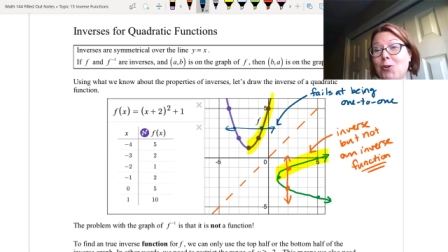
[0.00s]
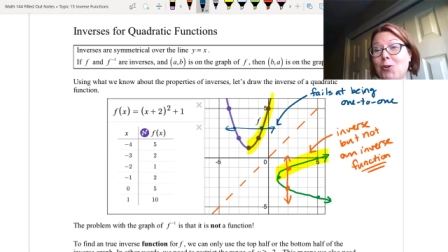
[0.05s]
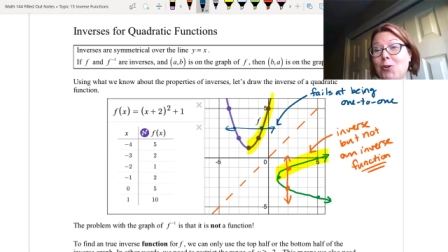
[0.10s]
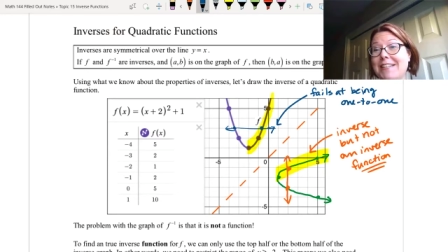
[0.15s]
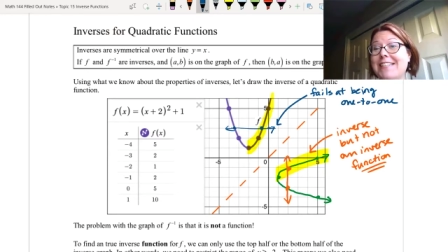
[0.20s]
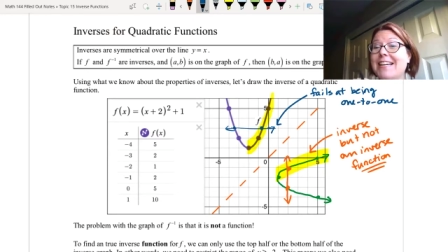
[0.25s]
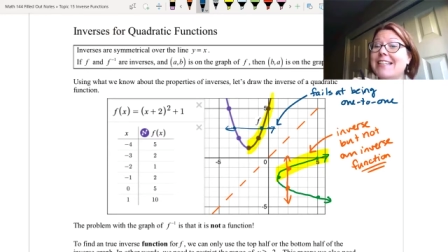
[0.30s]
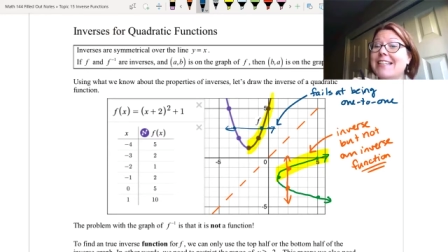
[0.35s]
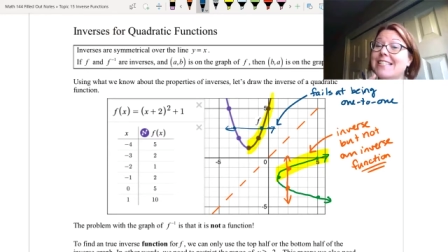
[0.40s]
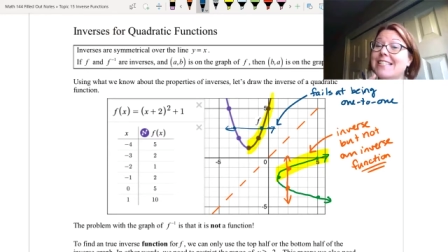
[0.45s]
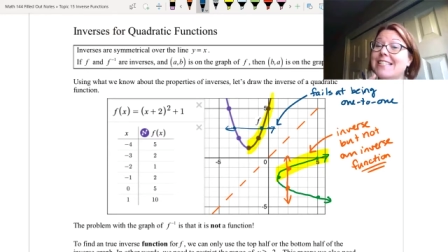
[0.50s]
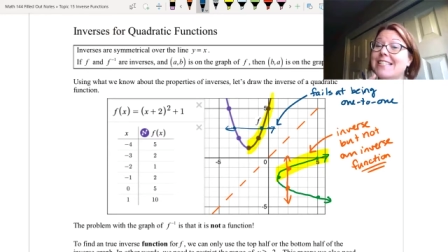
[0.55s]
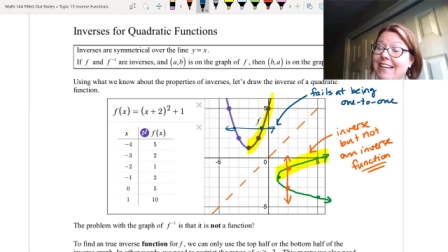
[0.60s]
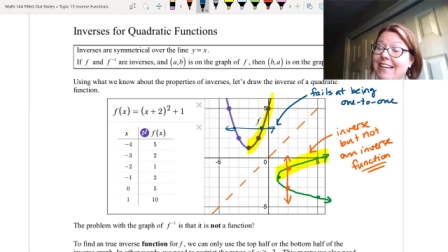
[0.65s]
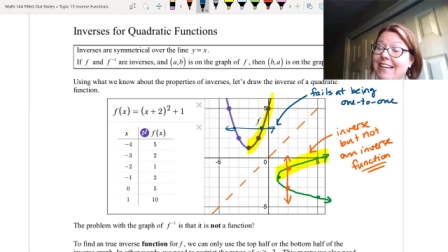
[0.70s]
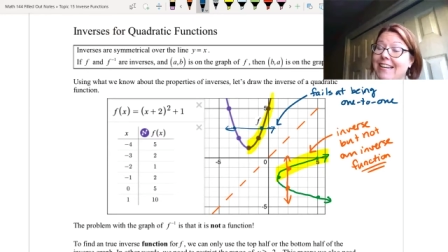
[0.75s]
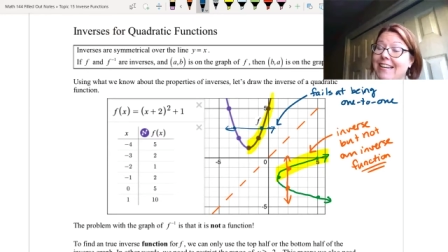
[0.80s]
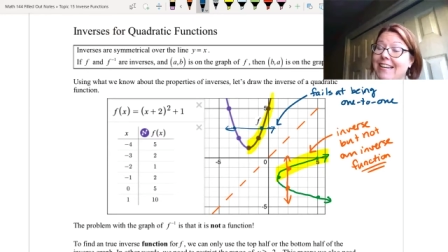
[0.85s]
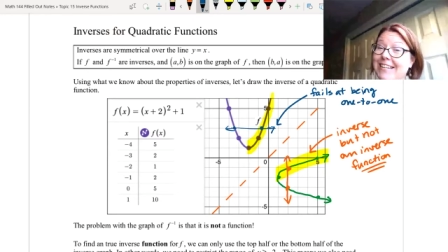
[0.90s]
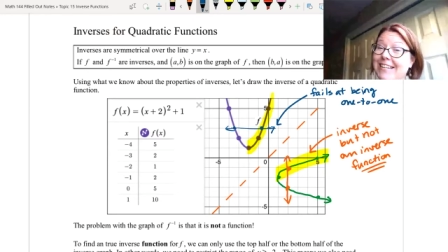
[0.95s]
line test
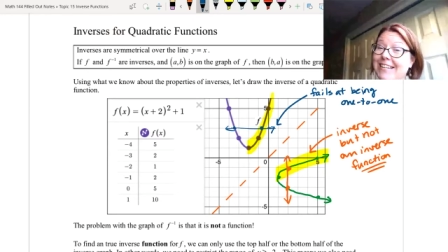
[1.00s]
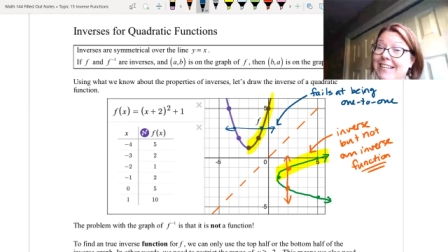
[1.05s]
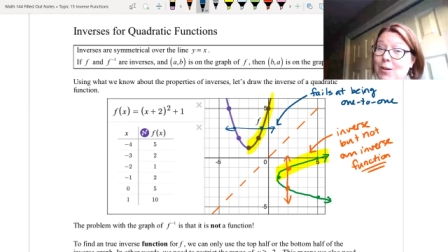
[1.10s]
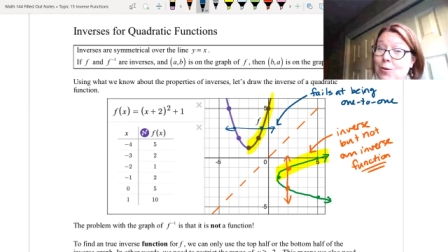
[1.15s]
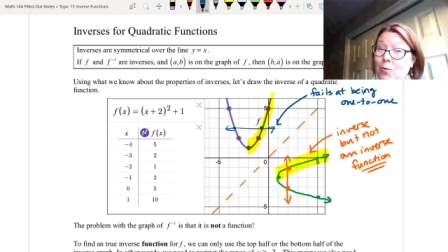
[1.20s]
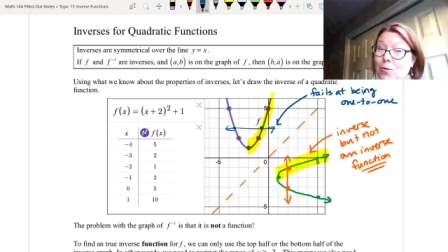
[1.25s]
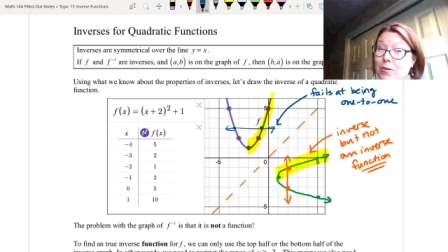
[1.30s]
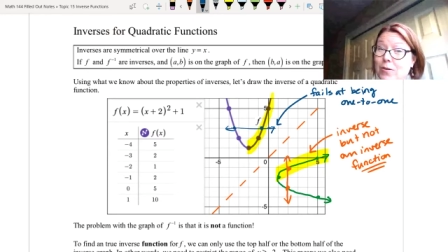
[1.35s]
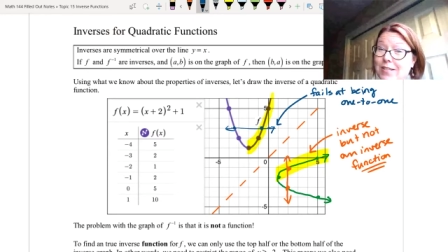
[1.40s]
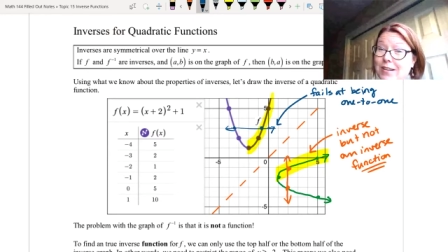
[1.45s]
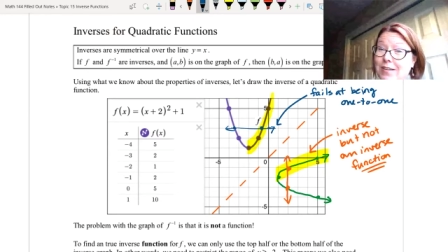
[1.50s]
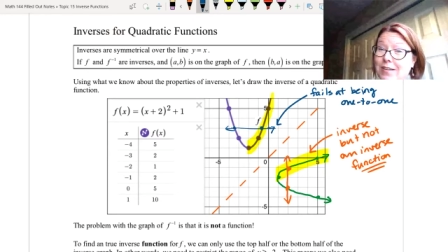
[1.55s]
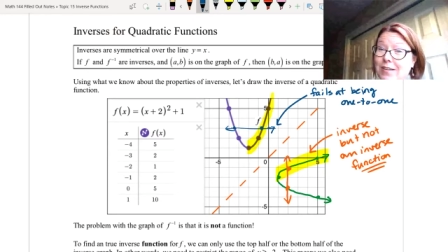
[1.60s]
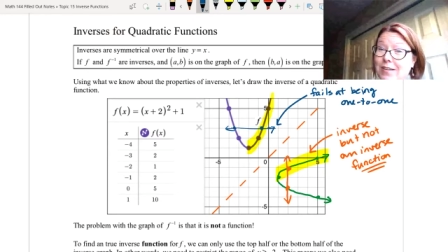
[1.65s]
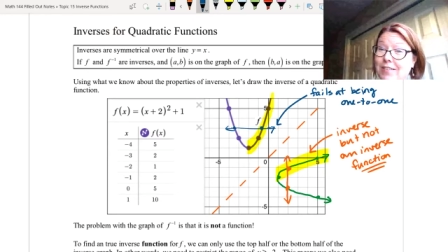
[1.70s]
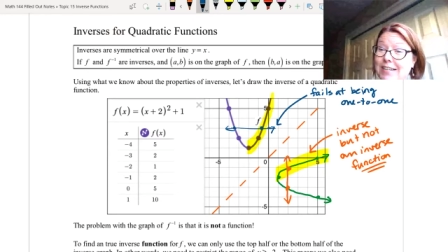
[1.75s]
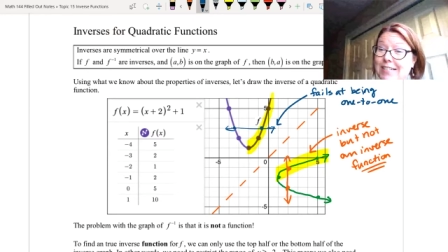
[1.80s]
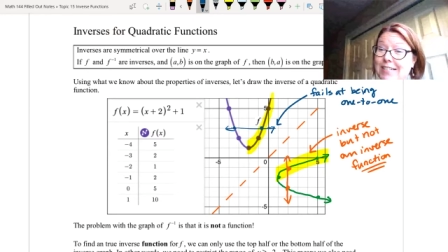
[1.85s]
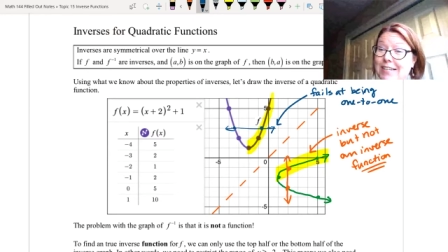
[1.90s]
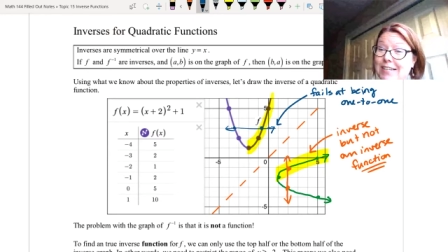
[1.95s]
and a horizontal
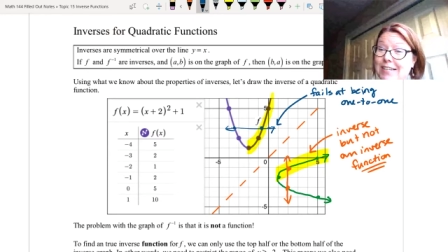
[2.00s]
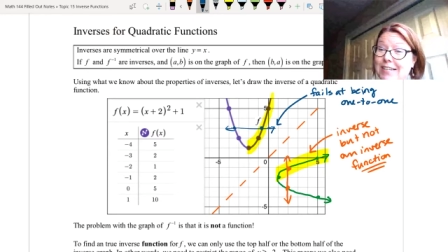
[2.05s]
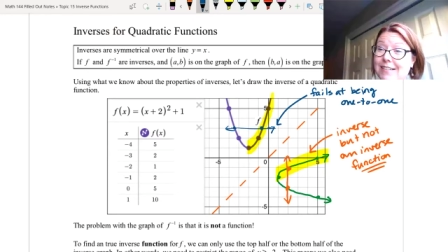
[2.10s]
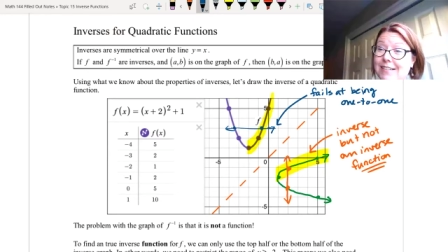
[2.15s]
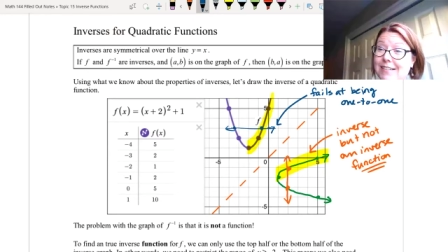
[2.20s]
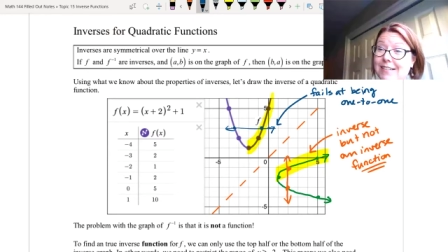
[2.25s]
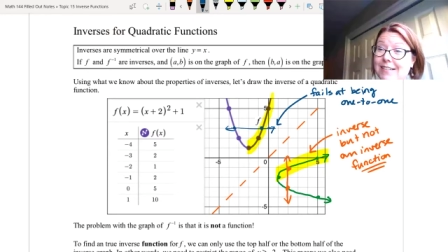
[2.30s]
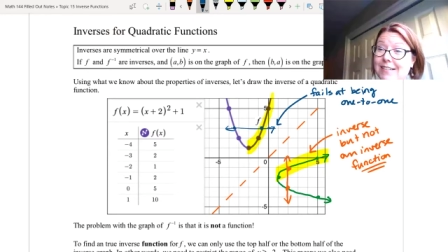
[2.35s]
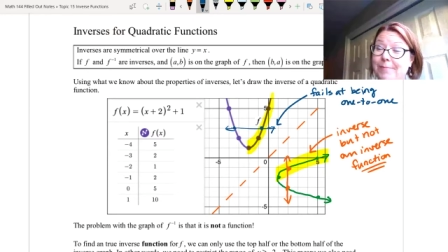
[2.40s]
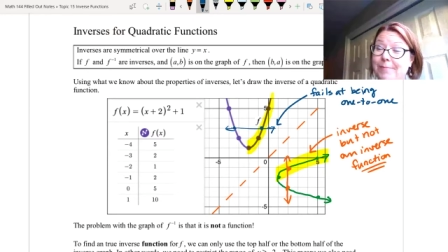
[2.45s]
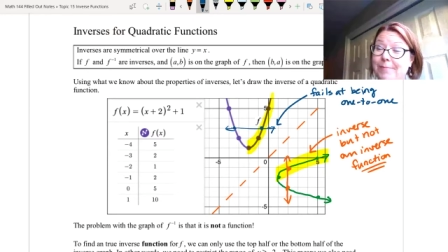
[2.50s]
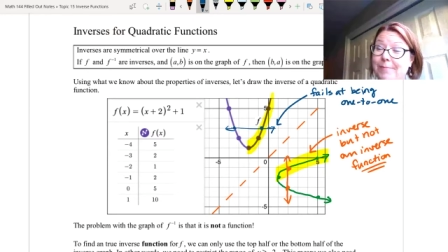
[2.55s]
line test.